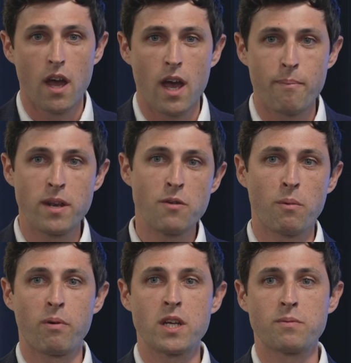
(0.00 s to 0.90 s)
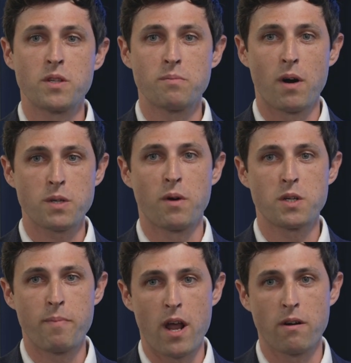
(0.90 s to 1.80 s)
hip and knee replacements much,
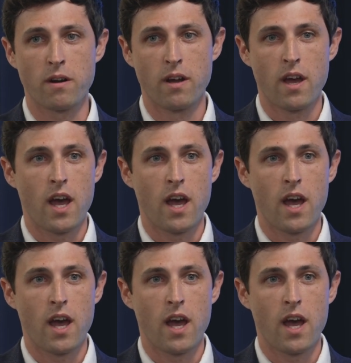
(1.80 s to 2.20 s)
much better,